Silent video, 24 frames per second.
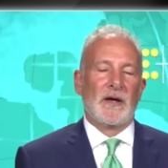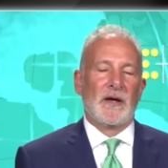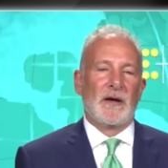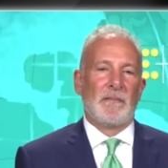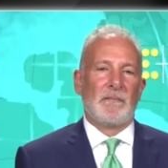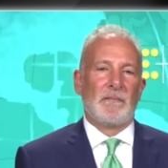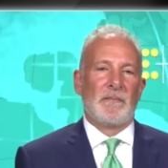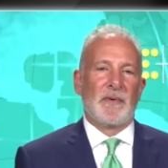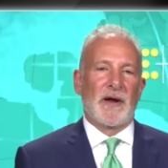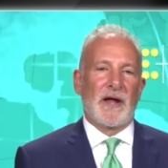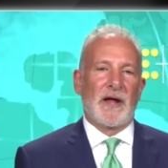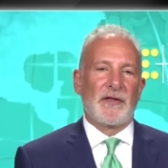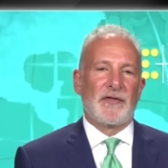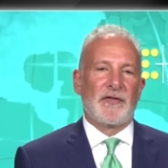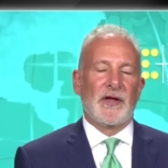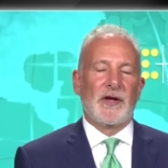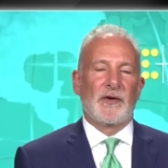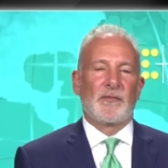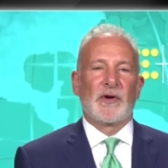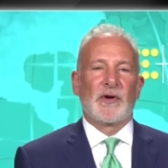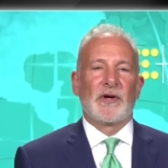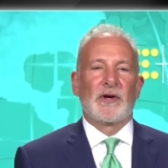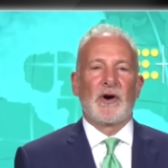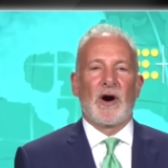But I
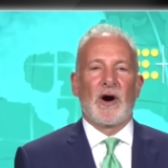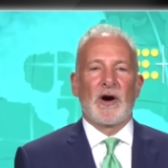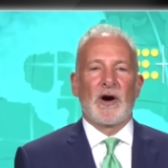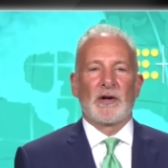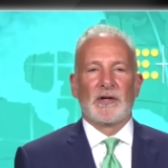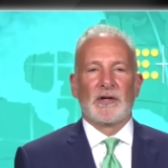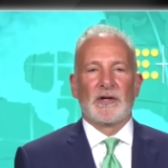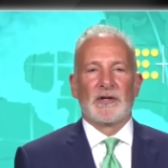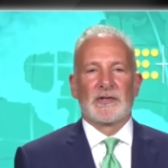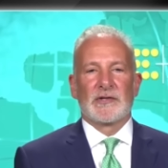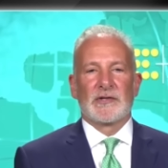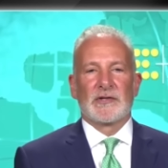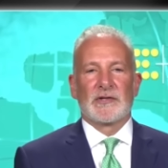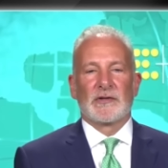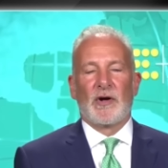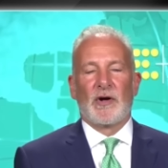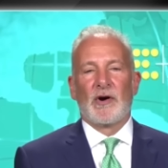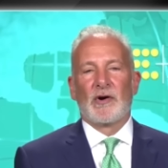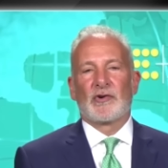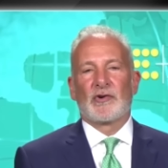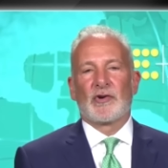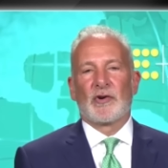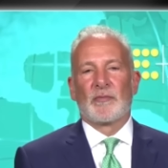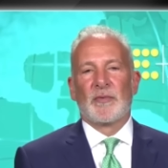think regardless,
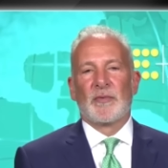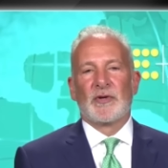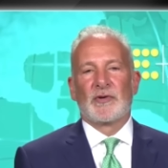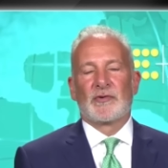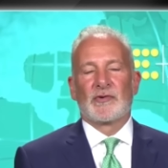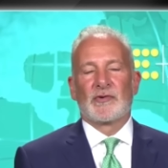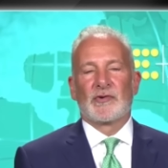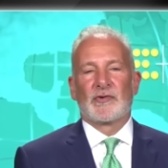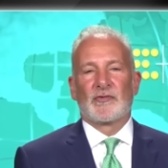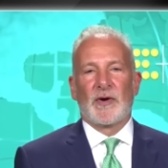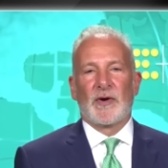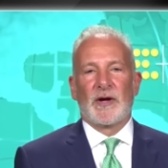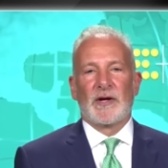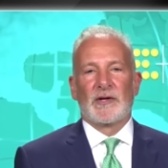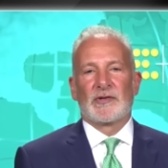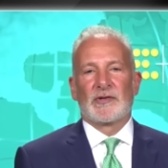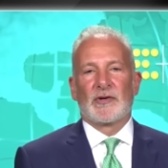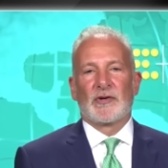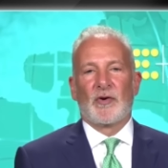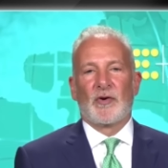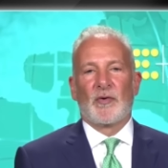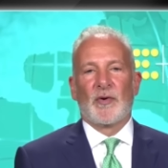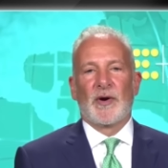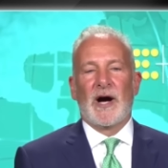long term interest rates
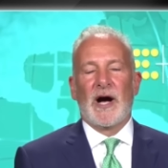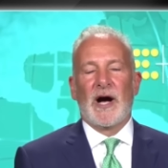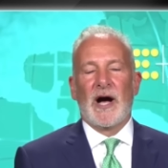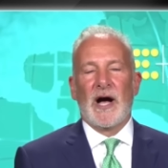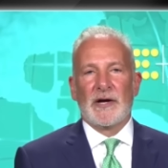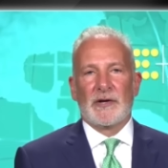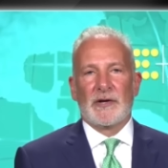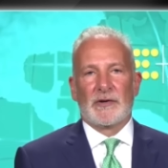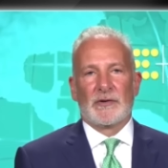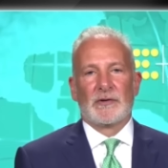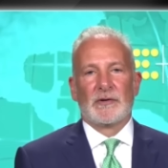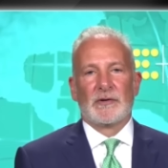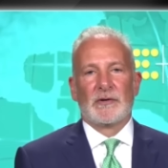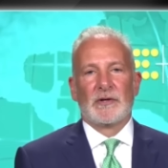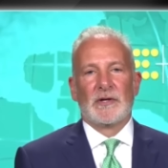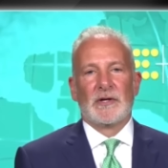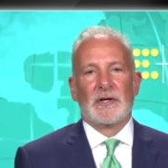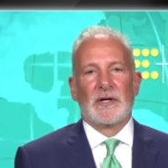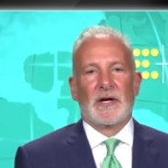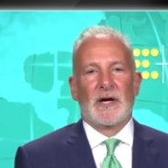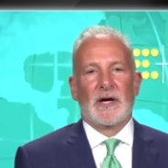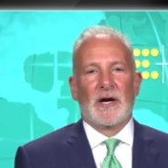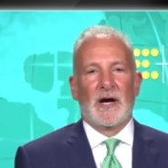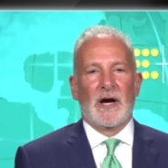are going higher.
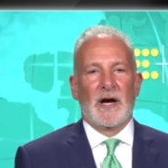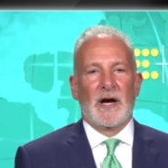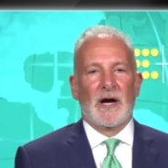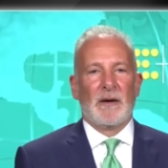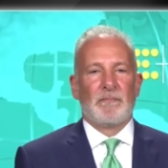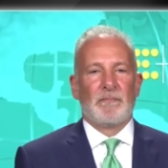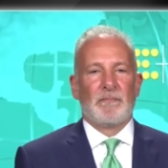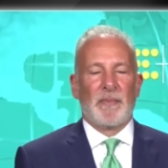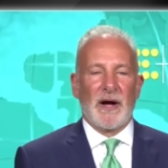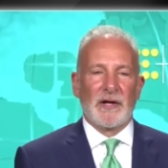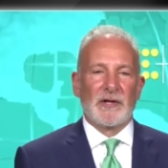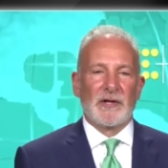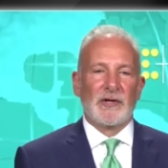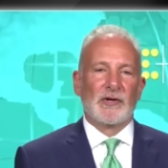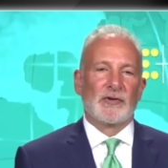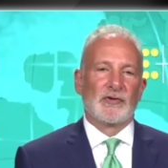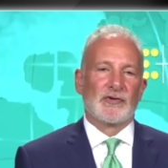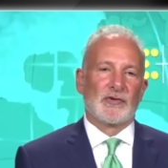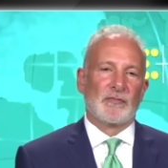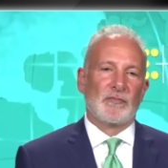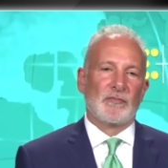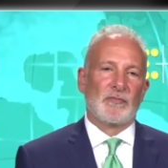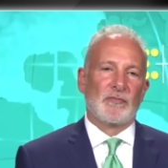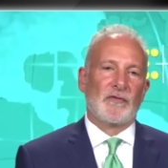Uh, bond
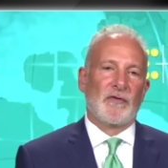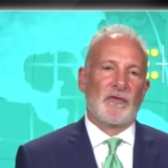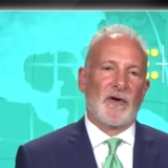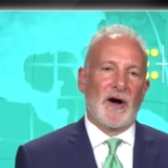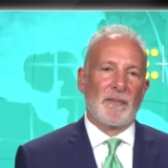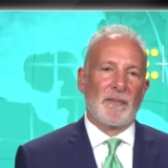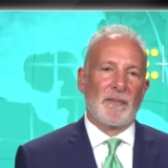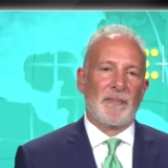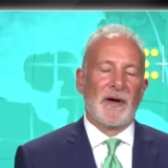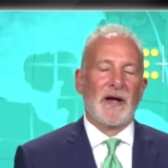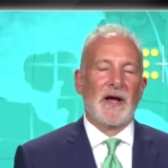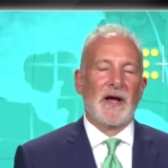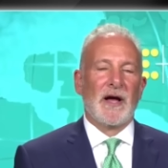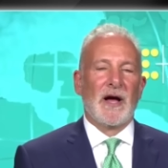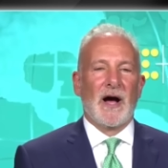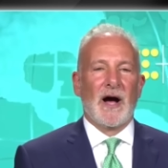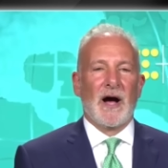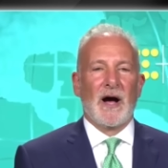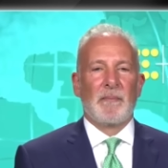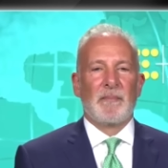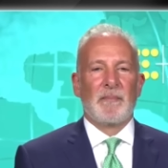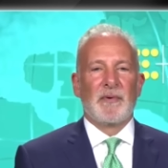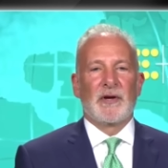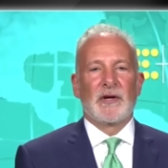yields will move up
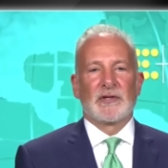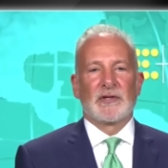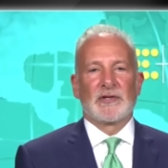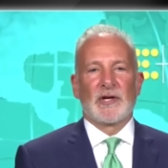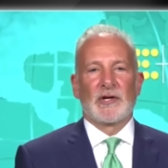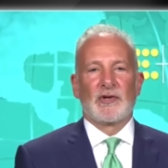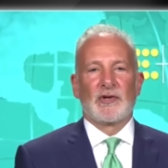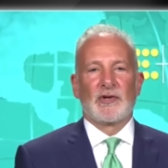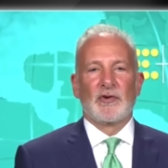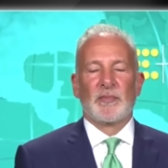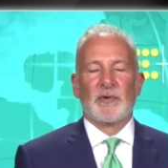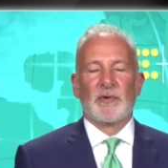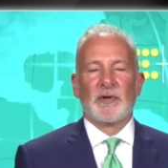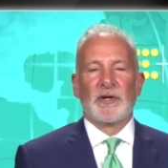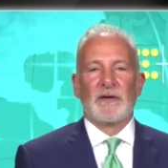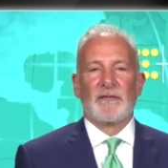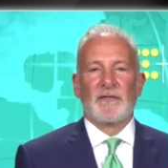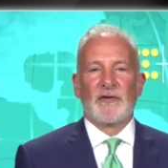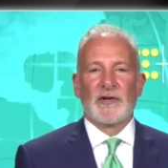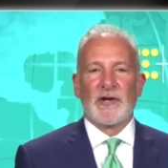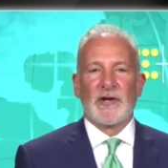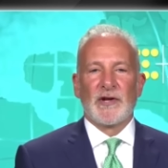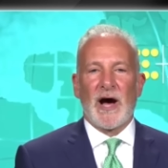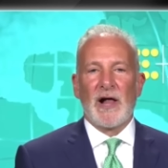uh, because I do believe
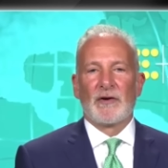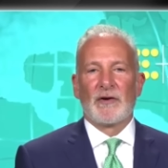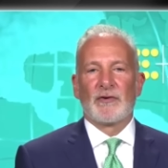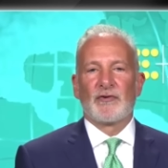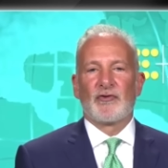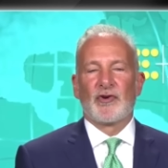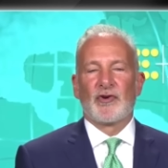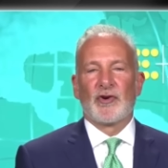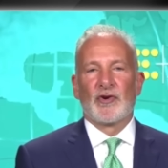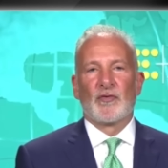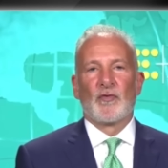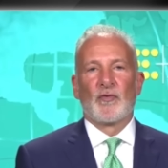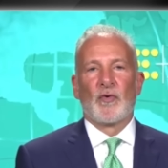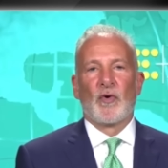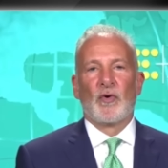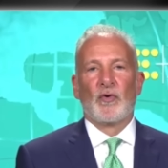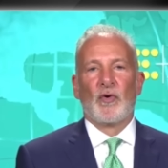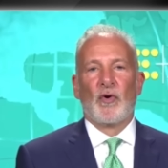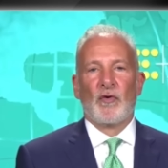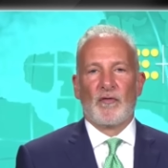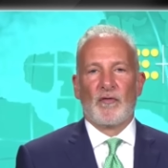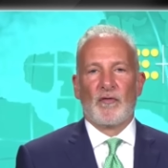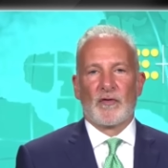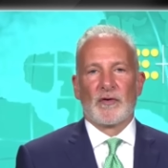the dollar is going to roll
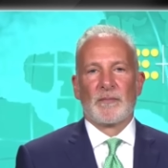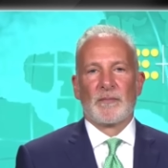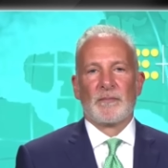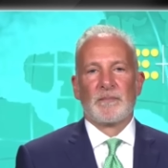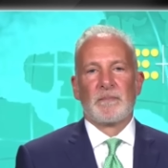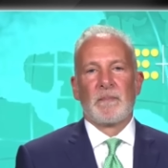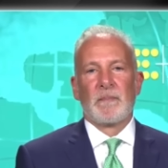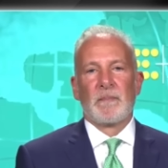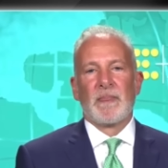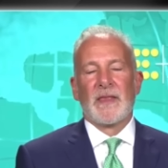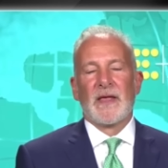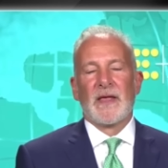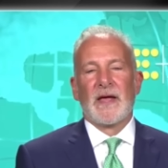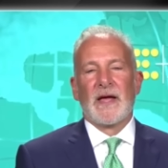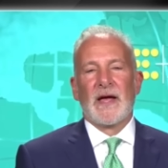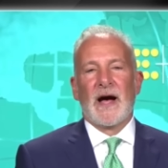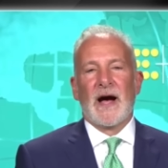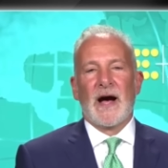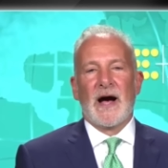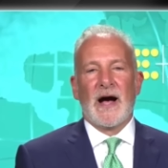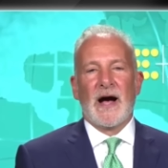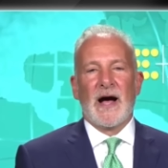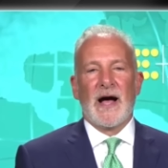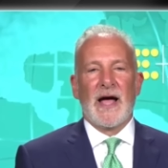over.
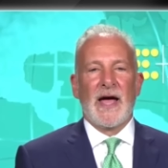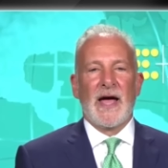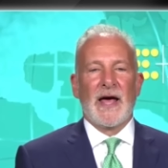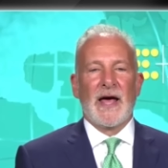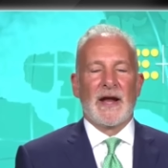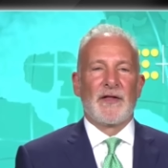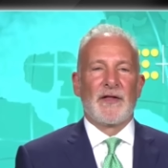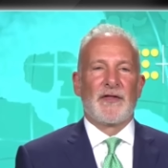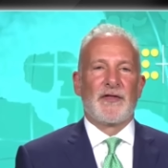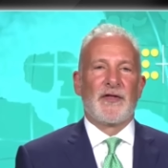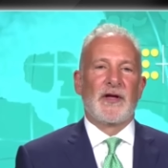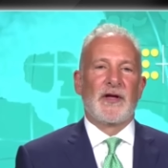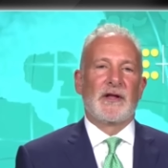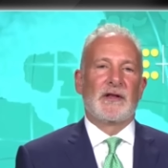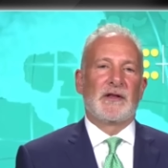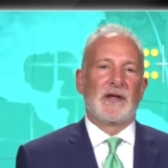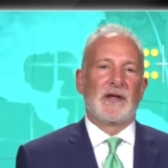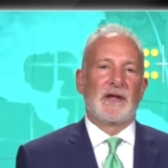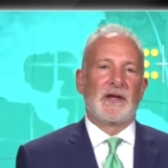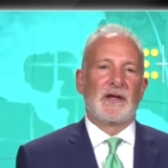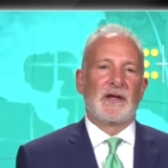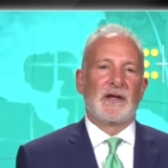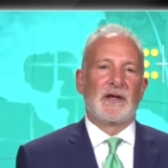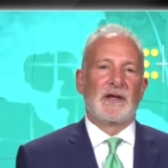Uh, and I think
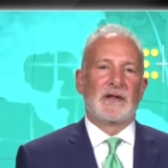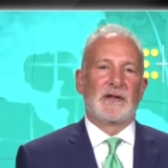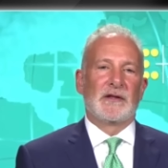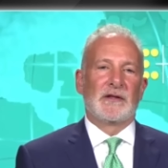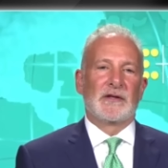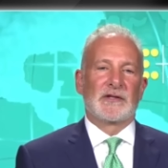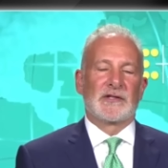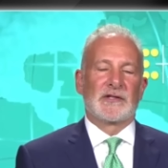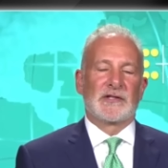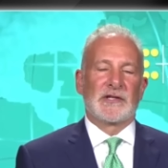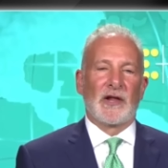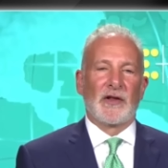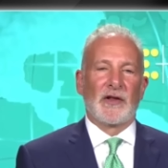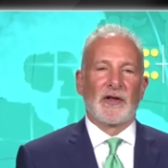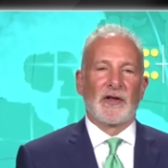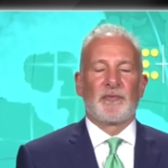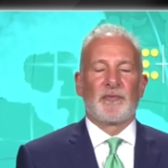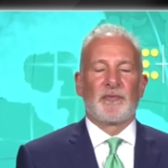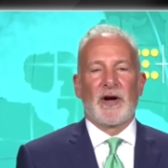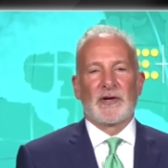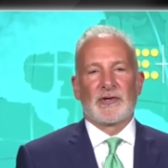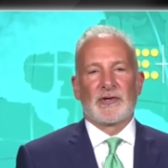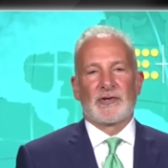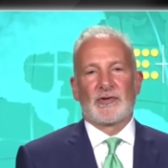the, the selling
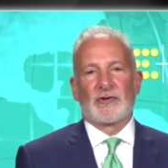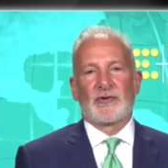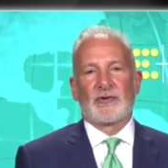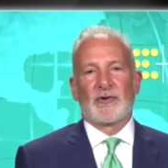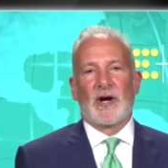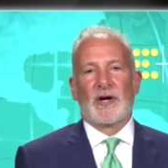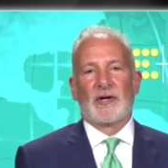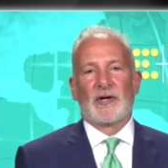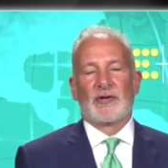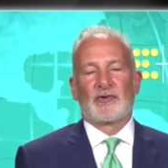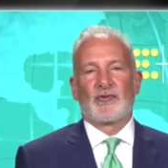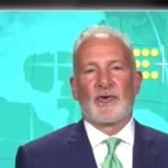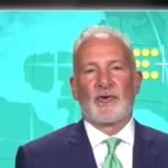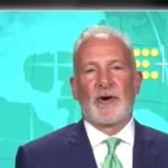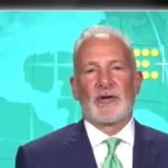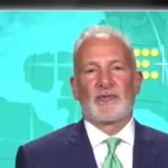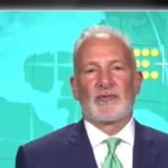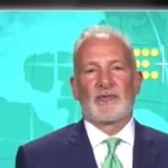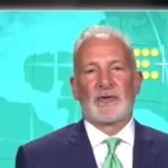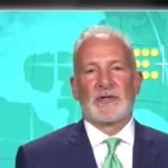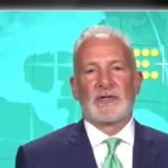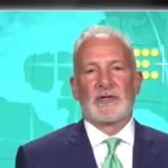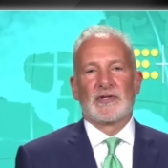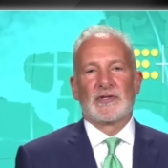pressure on
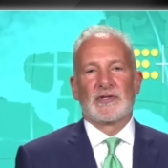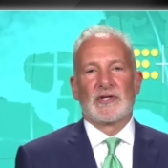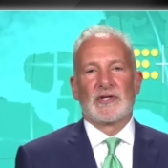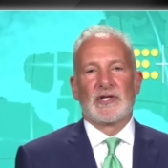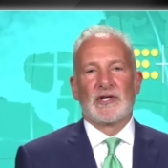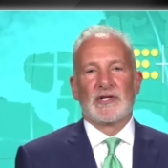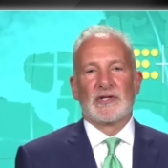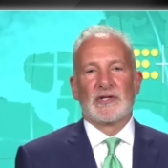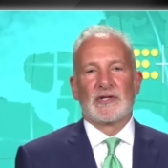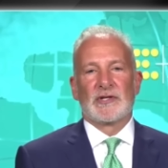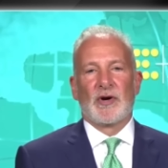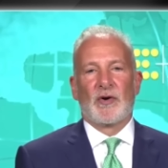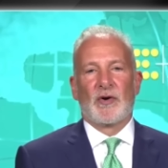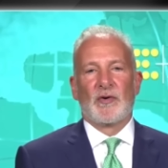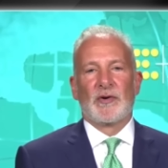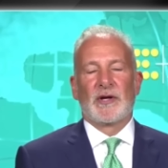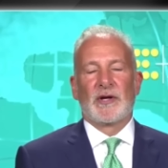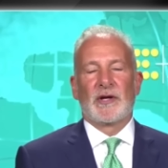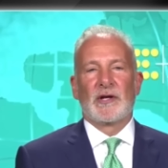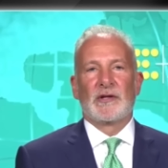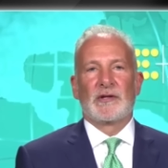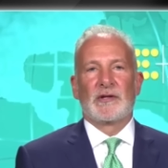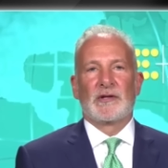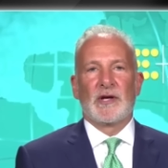treasuries is going to
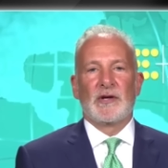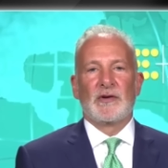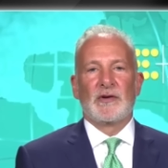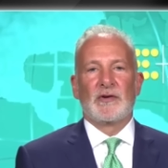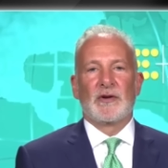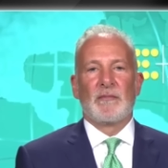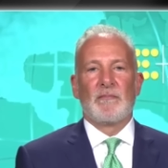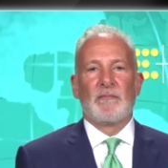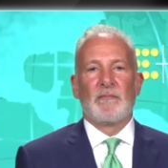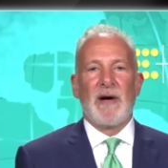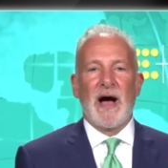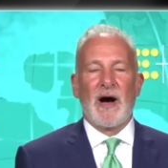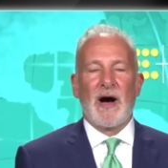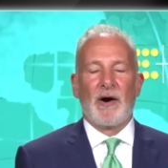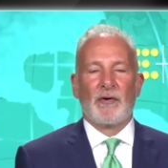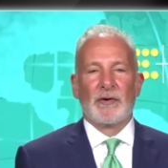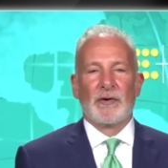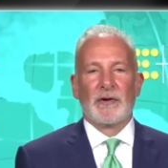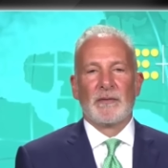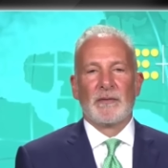continue to mount,